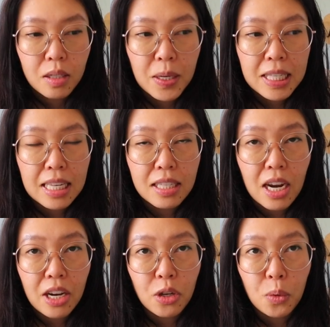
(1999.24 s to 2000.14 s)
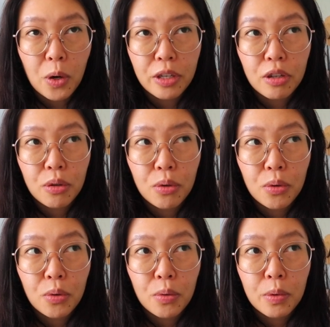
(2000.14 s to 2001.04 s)
So once that's done, you want
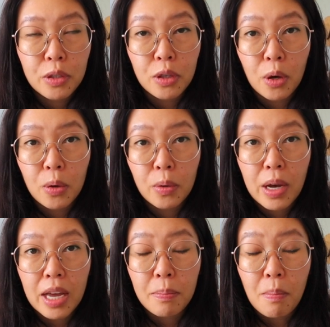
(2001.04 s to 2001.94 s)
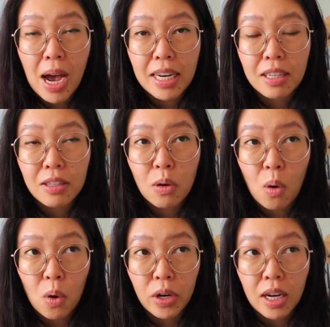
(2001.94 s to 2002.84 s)
to sew a mitered
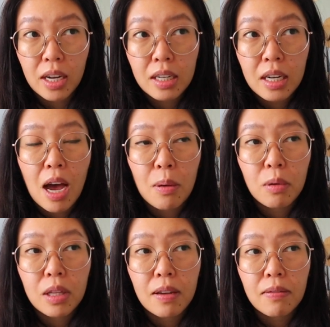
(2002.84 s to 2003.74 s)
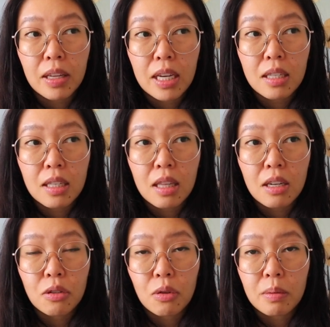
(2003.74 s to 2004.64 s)
corner. I will leave links in
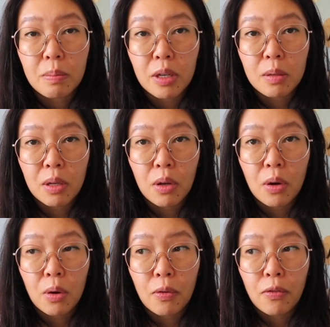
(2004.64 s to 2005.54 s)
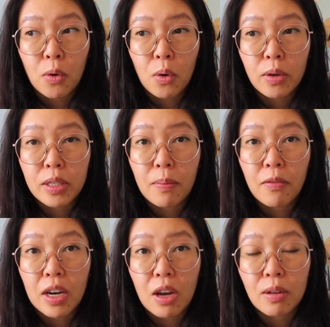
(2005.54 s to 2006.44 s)
the description box below for
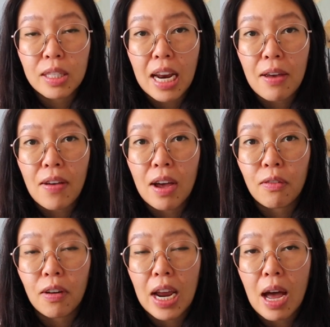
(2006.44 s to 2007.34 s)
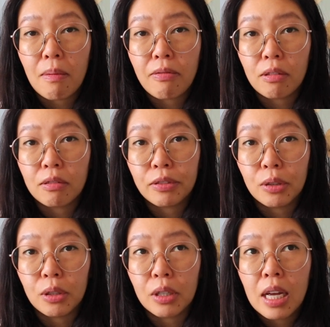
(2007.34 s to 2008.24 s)
some videos that I found very helpful
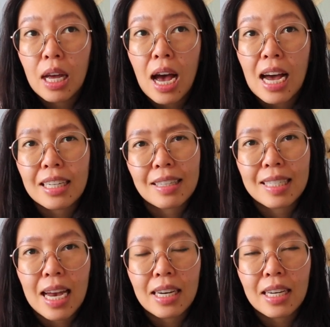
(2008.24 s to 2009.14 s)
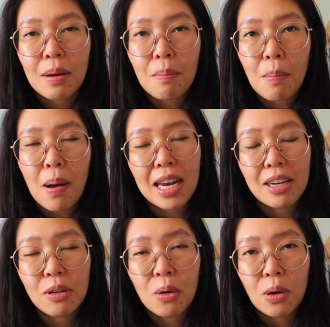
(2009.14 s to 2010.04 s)
for understanding
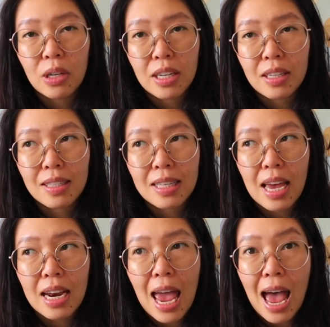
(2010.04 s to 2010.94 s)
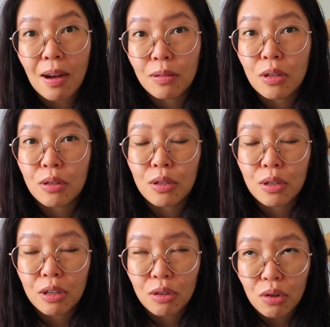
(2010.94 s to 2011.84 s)
mitered corners and how to
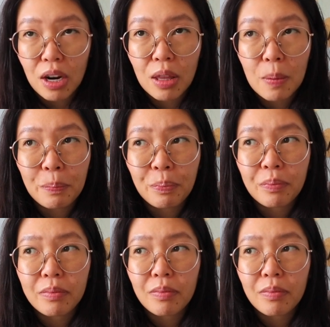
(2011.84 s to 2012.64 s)
construct them,